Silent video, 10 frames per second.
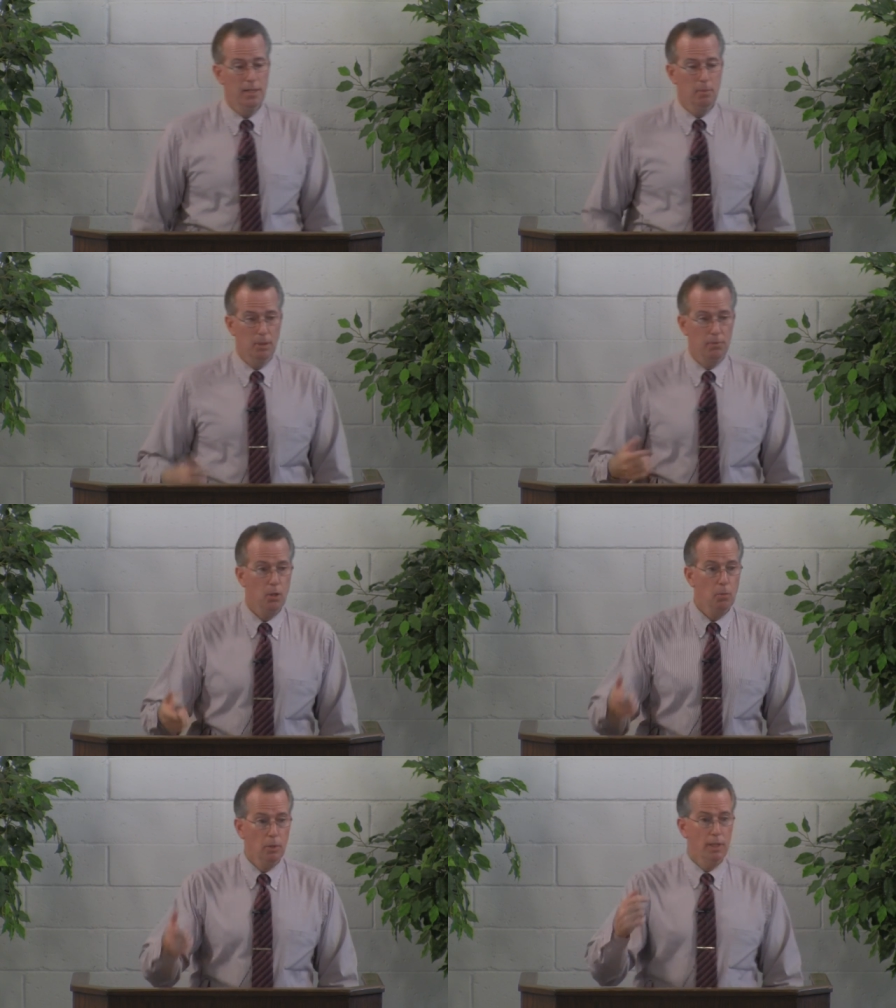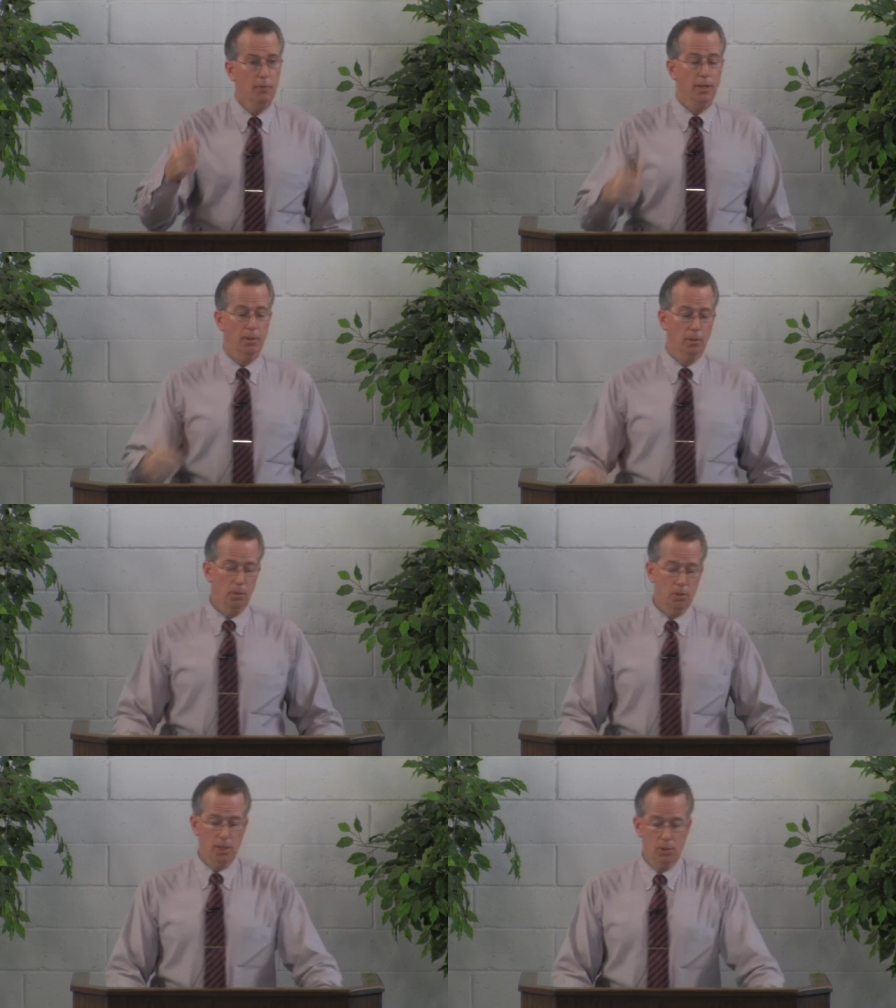But if you believe on the
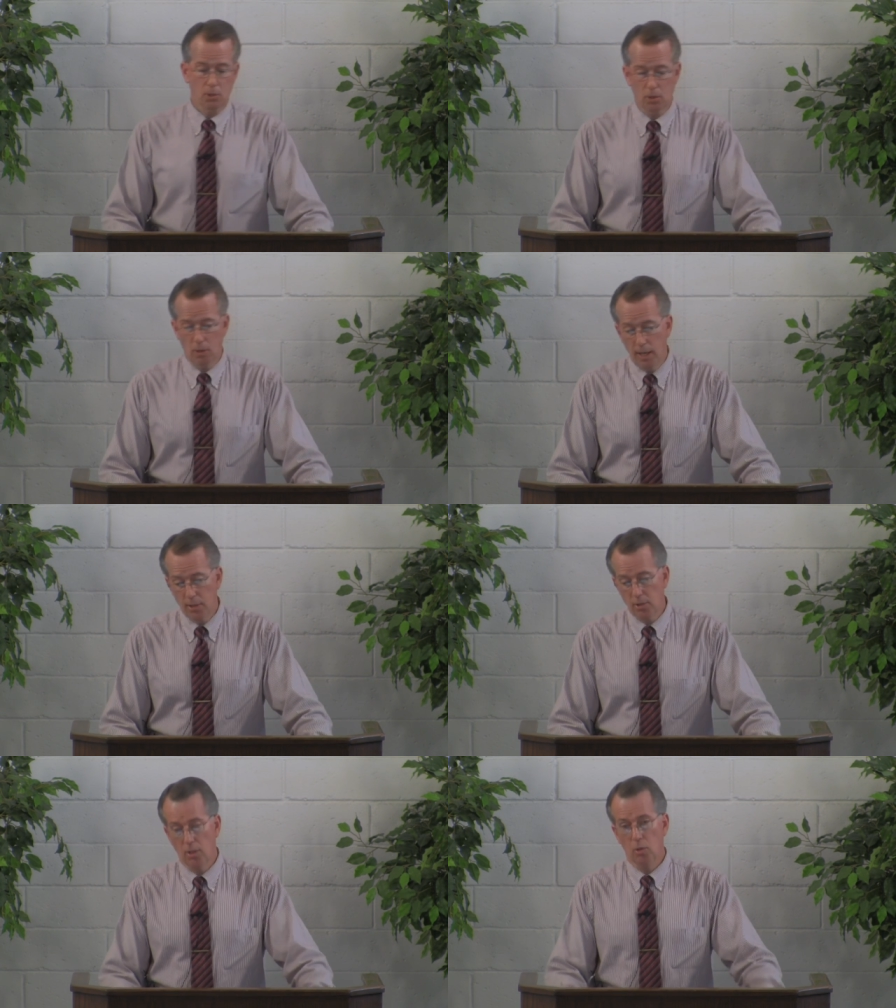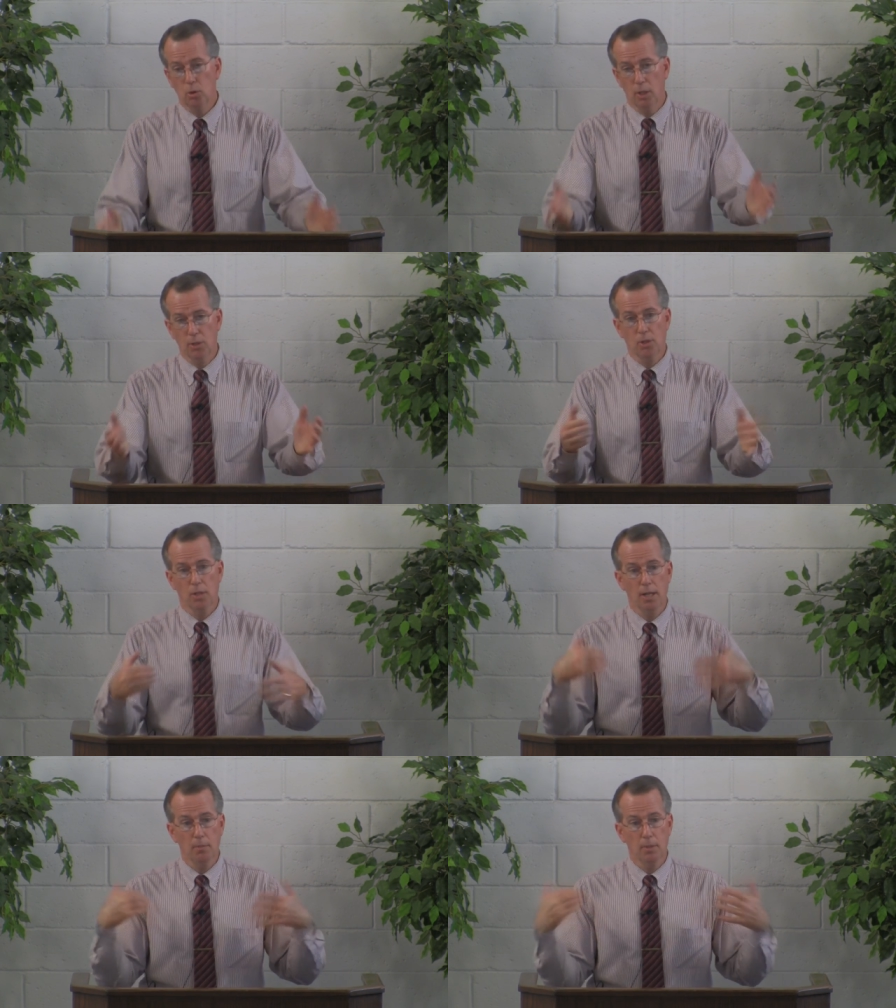Lord Jesus Christ and you trust
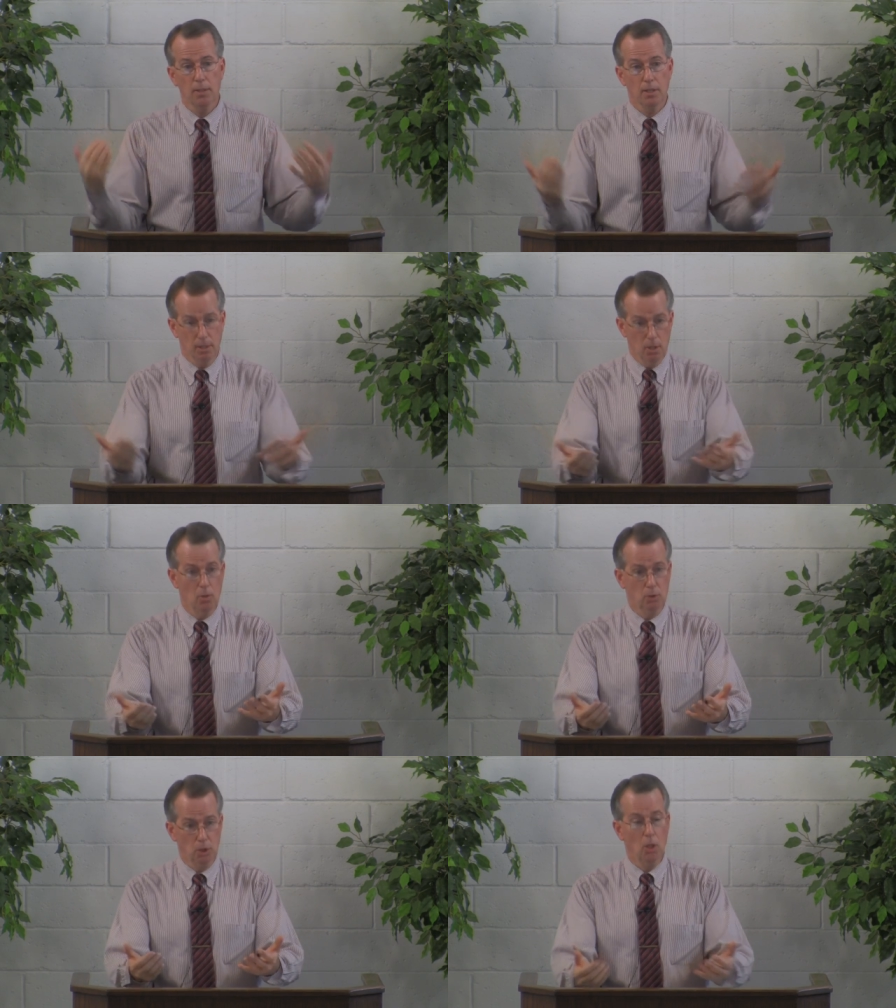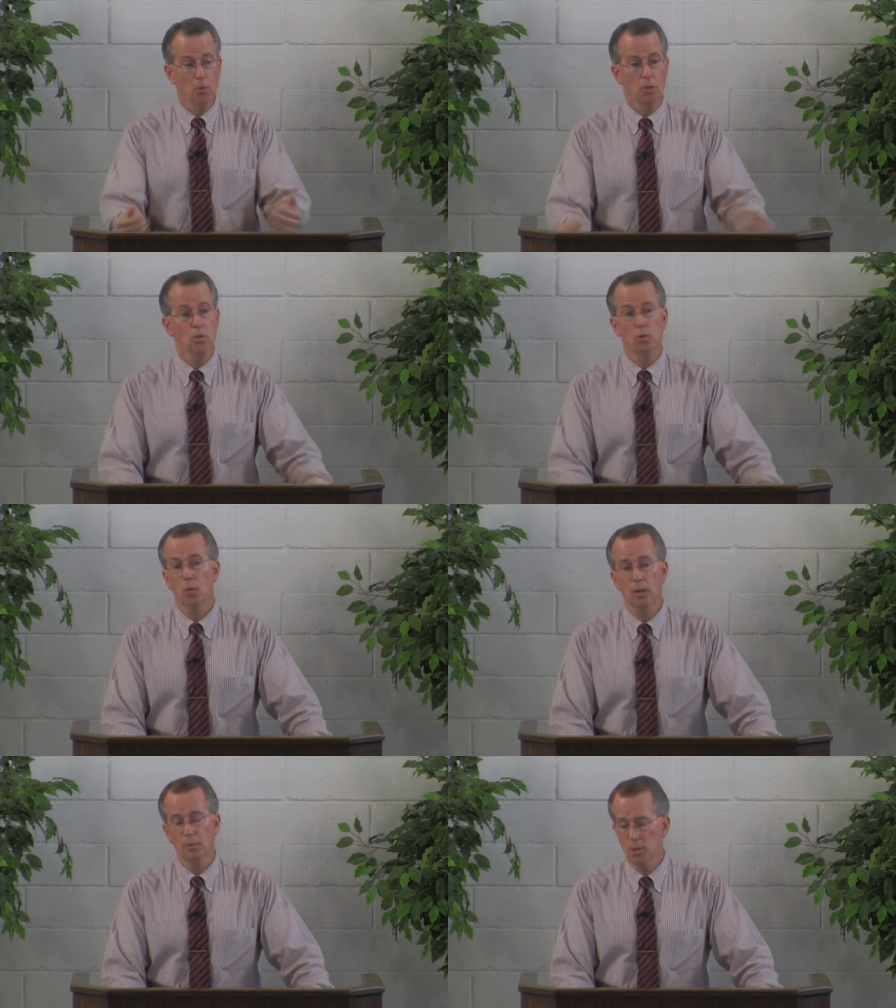in him and you show that you are
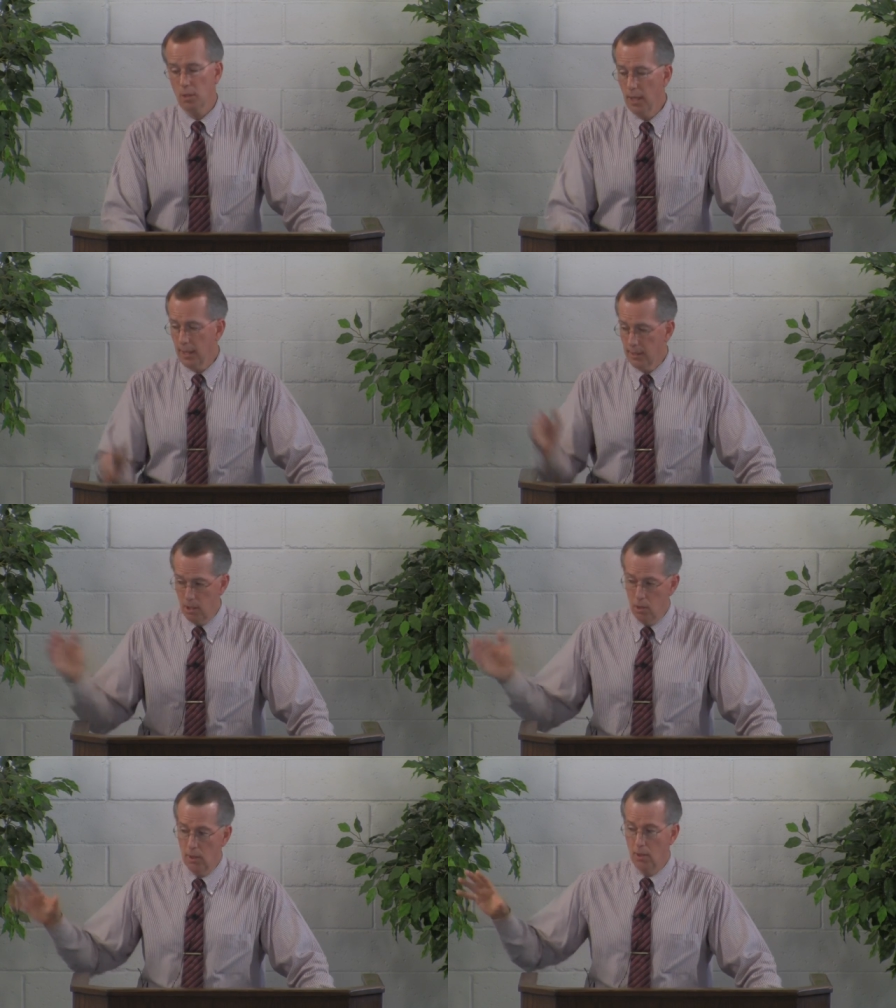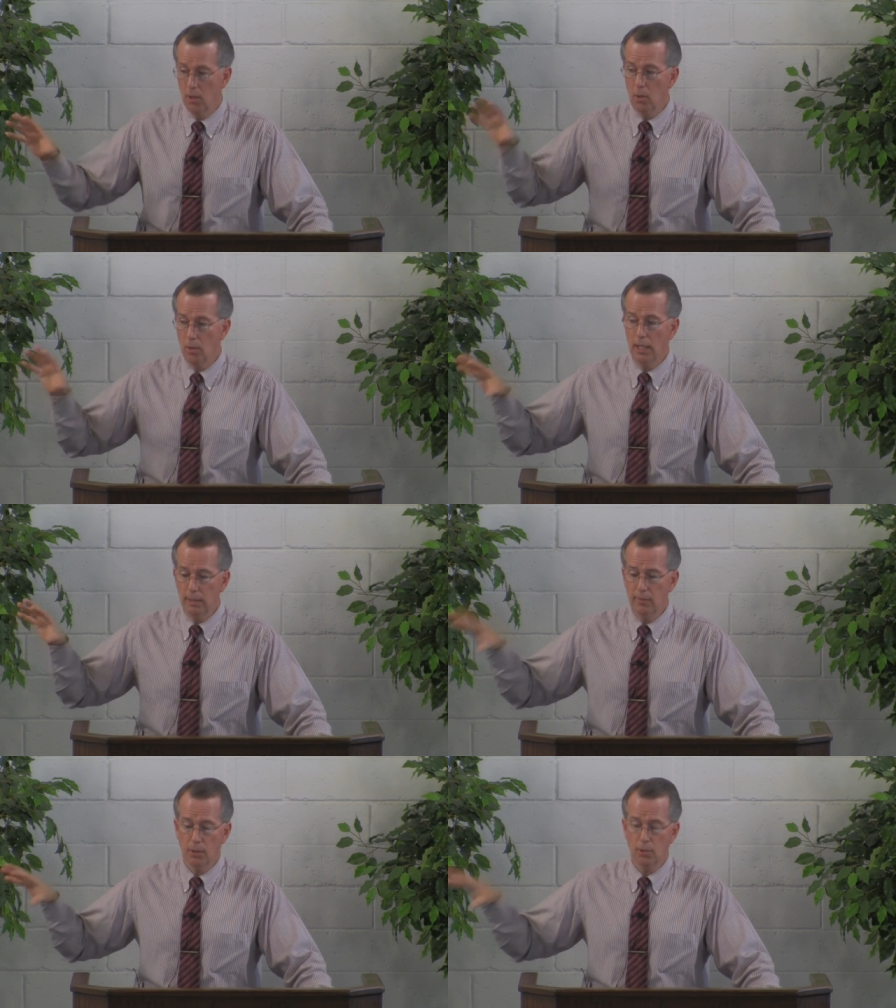one of his elect, then you can know that
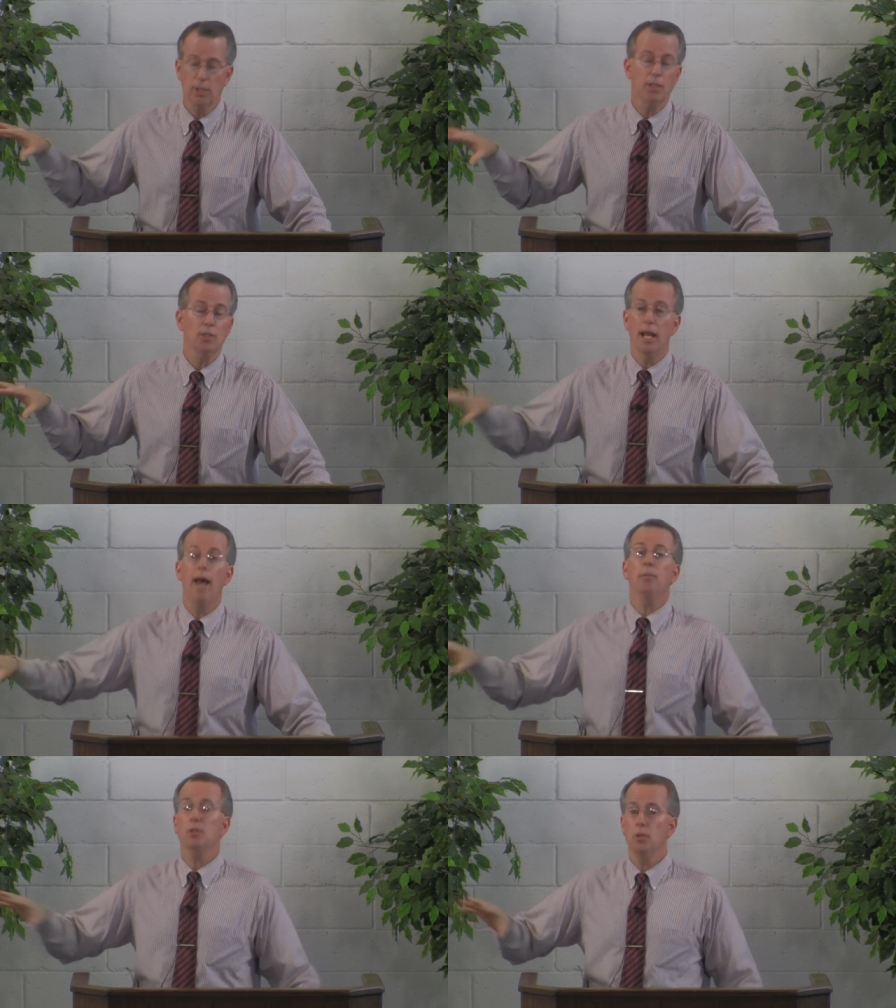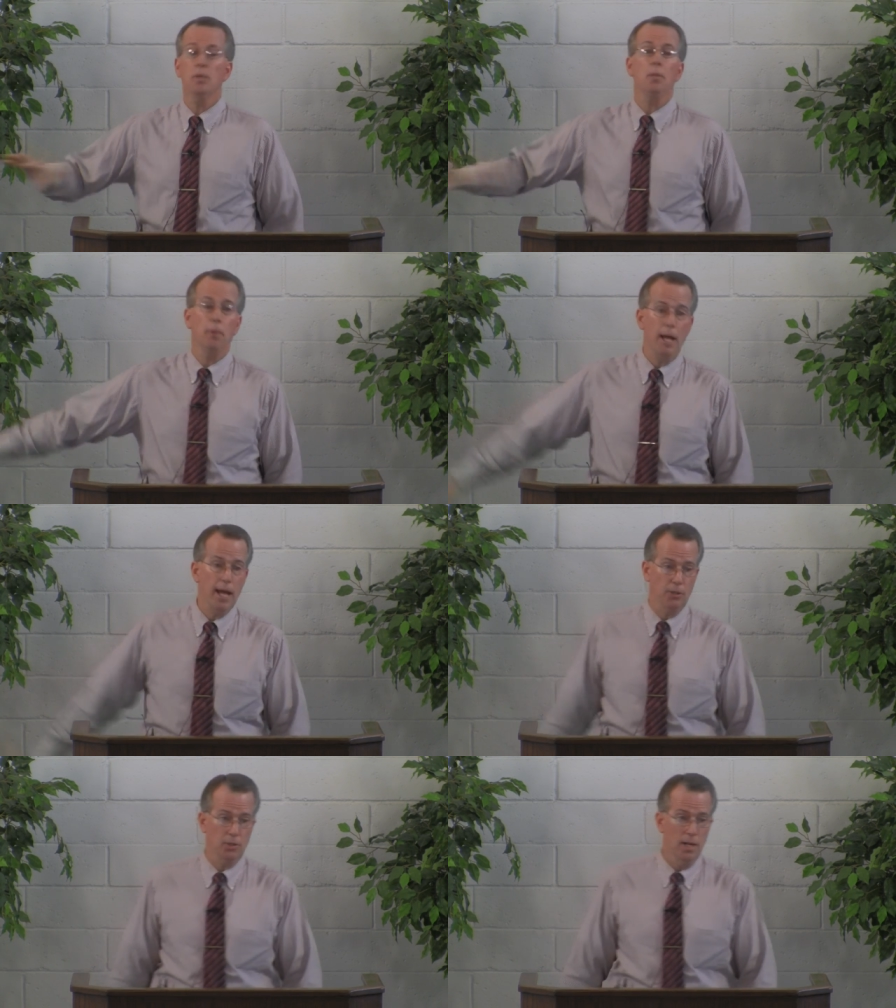even those things that happened to you in the
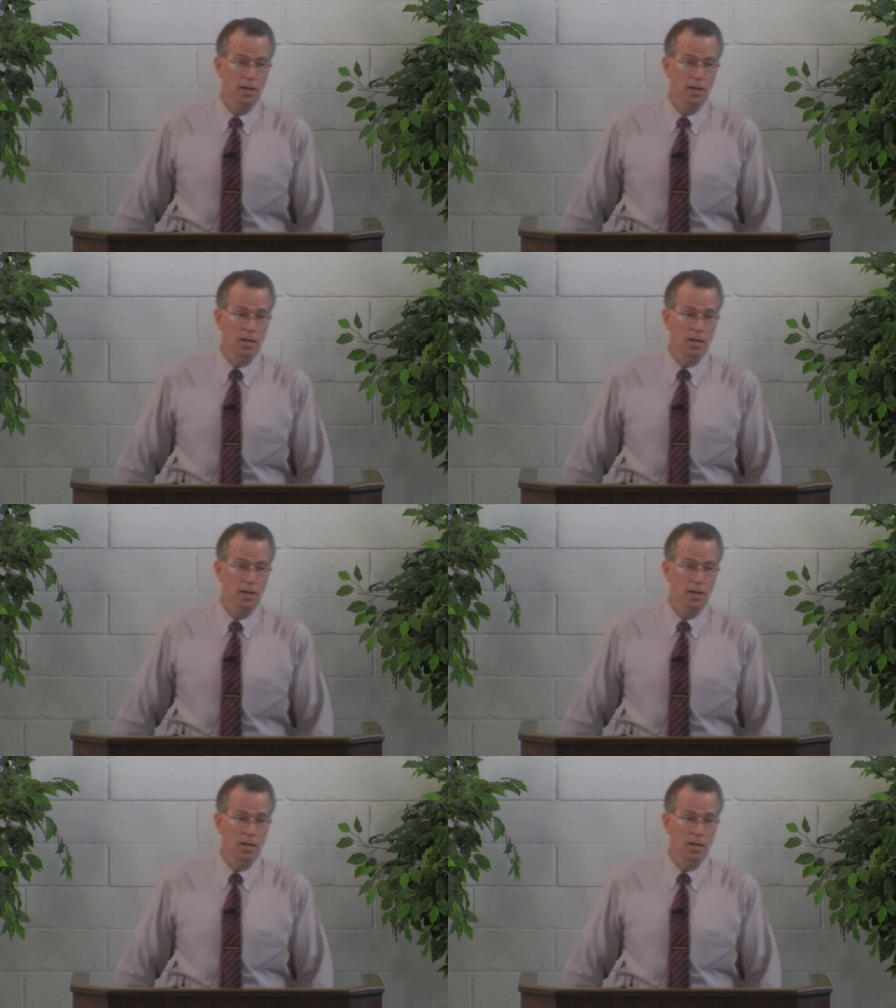past,